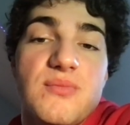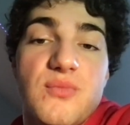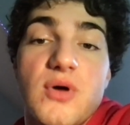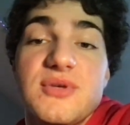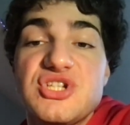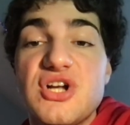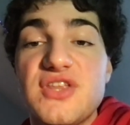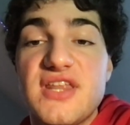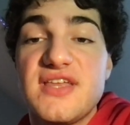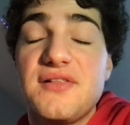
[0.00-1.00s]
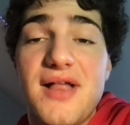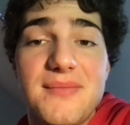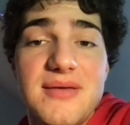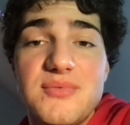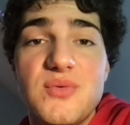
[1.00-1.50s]
more mature than I think a lot
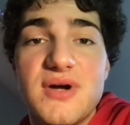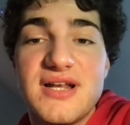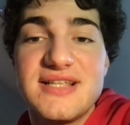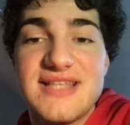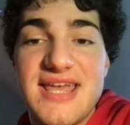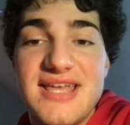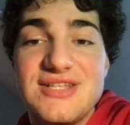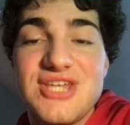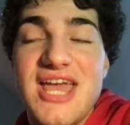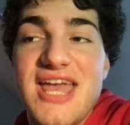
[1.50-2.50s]
of people were at his age,